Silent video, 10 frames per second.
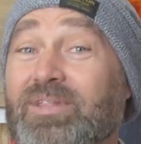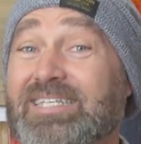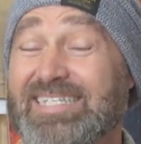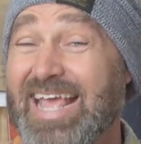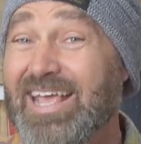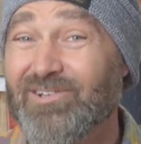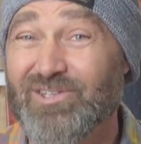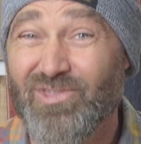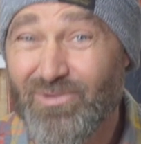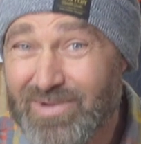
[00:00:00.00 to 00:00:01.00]
This tail
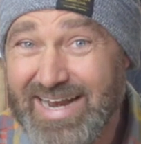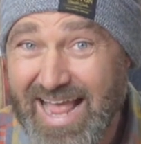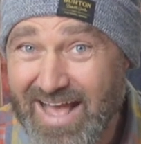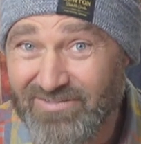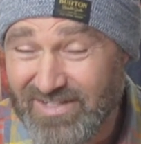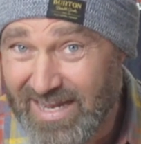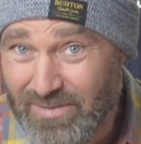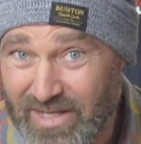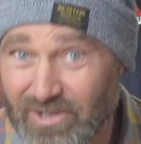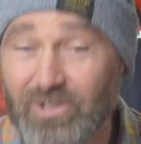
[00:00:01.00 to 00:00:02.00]
is 3.5
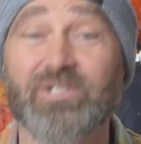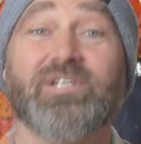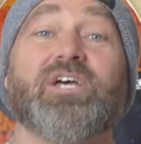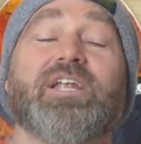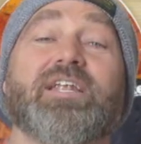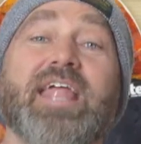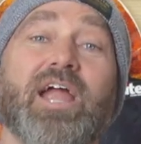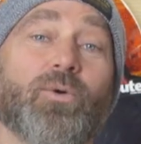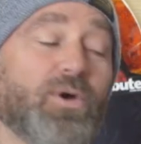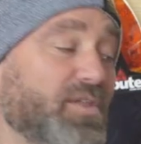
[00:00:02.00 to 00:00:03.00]
centimeters
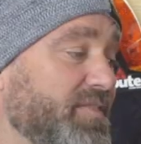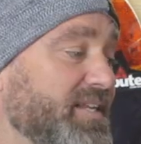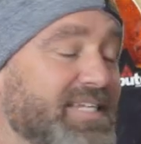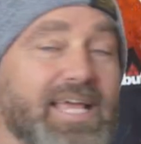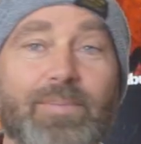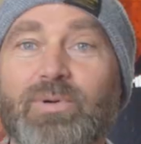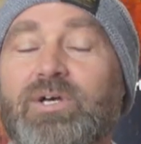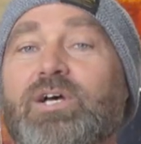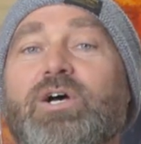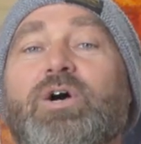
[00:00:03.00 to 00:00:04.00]
narrower than the tip,
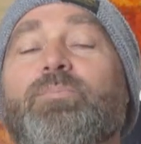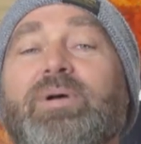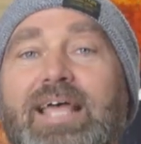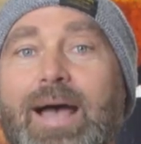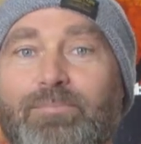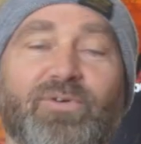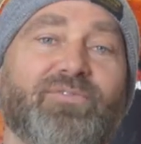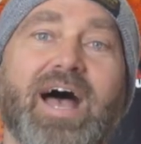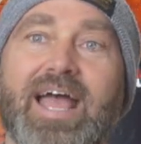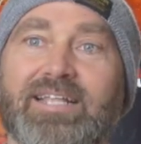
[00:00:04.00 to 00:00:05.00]
but that
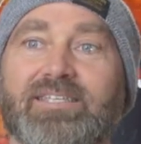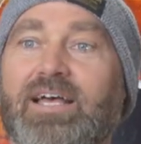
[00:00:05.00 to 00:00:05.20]
provides